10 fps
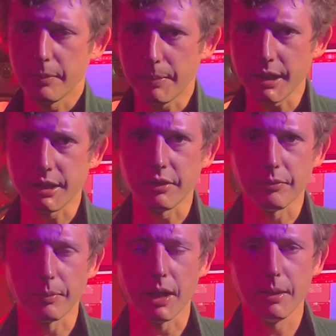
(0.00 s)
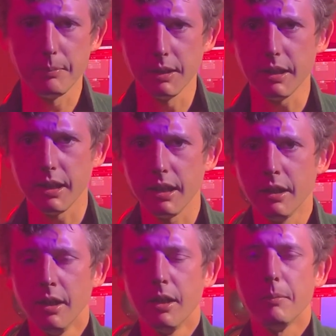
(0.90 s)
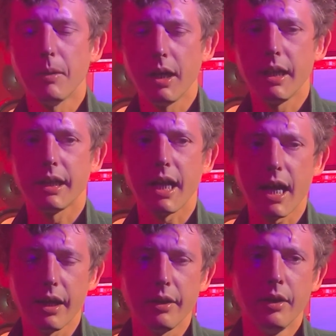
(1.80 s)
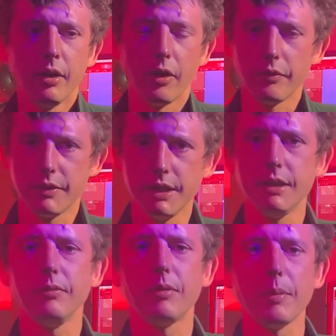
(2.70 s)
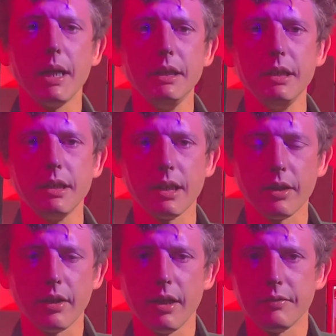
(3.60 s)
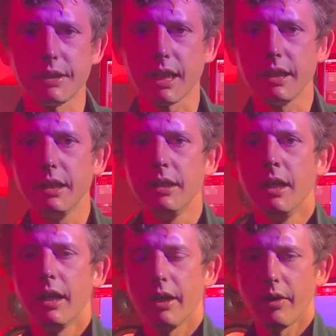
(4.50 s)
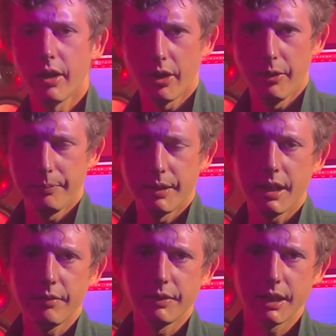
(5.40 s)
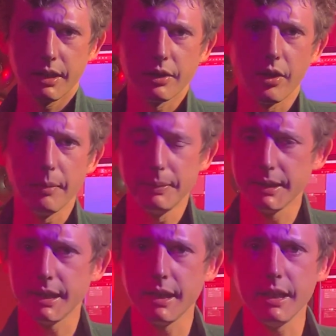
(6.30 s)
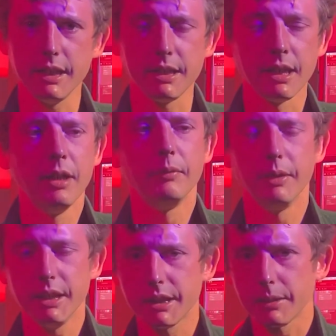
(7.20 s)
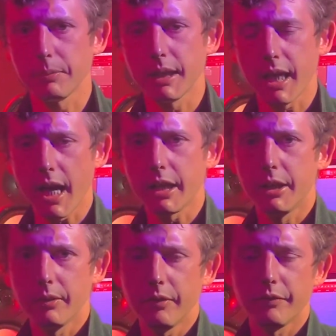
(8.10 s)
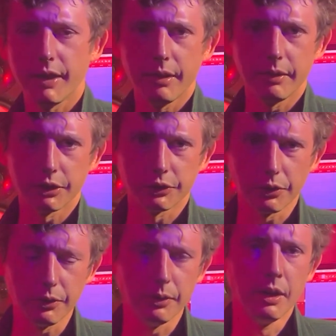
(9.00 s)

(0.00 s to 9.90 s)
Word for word: best of my ability my account of this information that I have studied, and I hope that everything that I present is reasonably accurate, fair, and true.